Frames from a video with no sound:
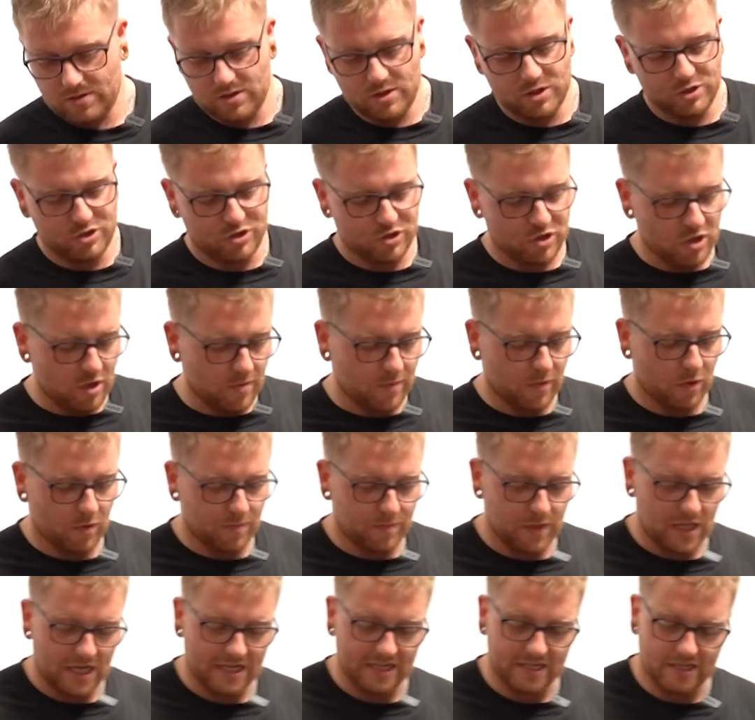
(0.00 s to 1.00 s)
A turbo
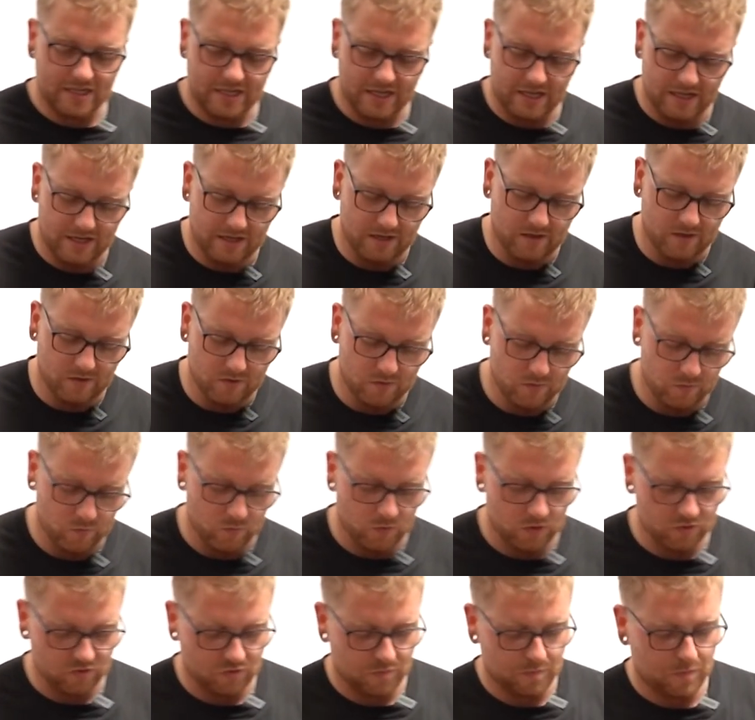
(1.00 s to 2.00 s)
blanket,
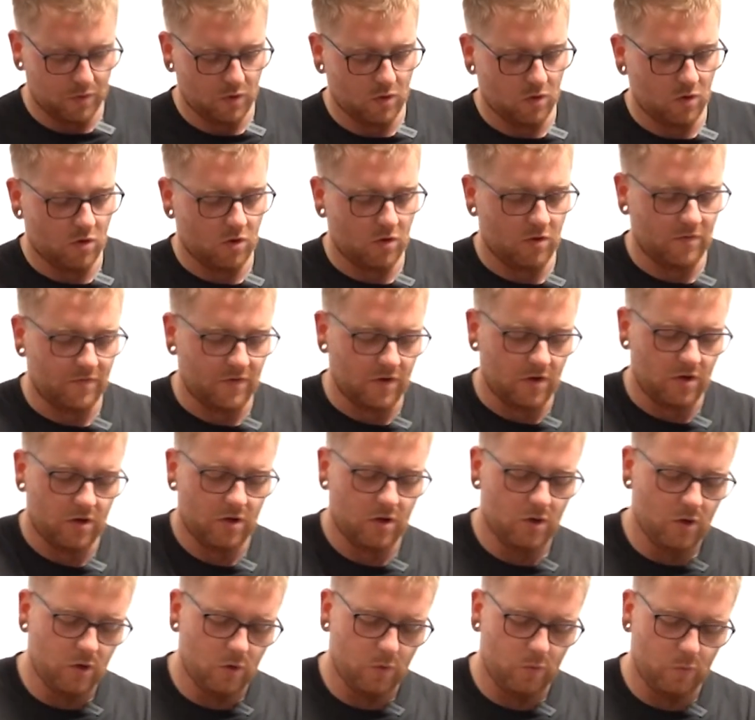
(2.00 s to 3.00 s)
once put over,
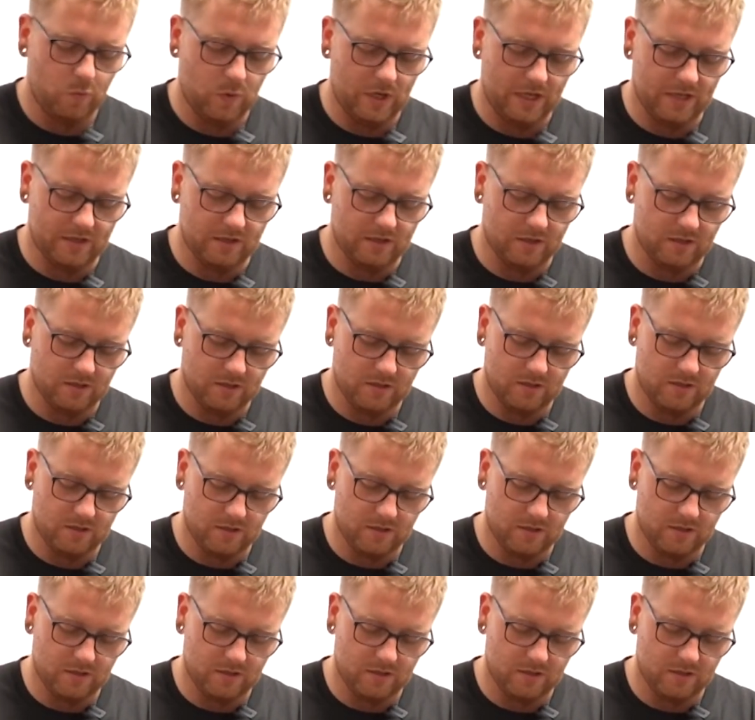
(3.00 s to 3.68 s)
will